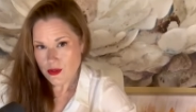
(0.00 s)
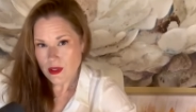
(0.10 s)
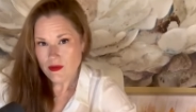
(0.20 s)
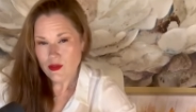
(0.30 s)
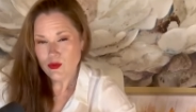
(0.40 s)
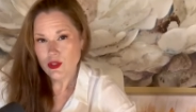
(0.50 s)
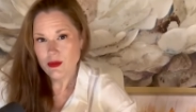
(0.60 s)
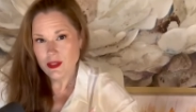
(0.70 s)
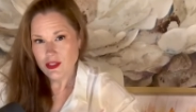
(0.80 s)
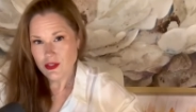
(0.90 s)
you have not fully
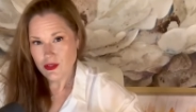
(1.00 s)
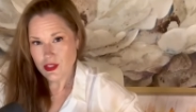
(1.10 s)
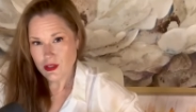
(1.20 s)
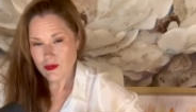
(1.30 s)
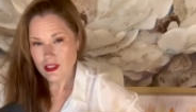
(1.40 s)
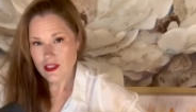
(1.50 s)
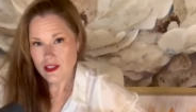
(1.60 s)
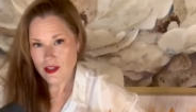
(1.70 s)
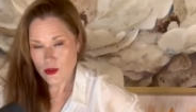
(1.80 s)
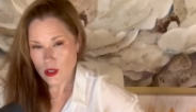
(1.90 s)
admitted to yourself the
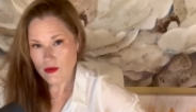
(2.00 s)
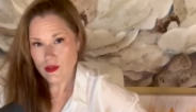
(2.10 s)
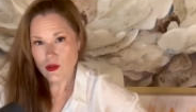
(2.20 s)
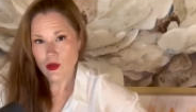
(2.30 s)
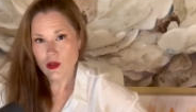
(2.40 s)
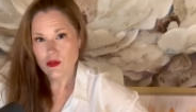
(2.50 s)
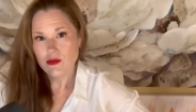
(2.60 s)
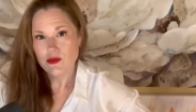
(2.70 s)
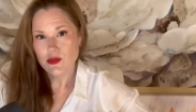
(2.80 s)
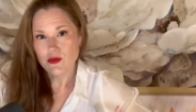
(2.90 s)
desire you have in your heart
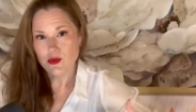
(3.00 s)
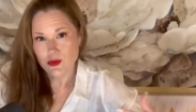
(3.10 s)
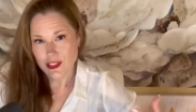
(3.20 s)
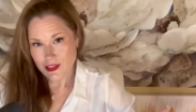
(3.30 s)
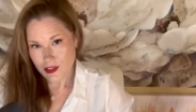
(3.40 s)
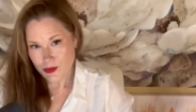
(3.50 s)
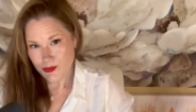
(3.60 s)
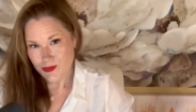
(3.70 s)
for the full detail.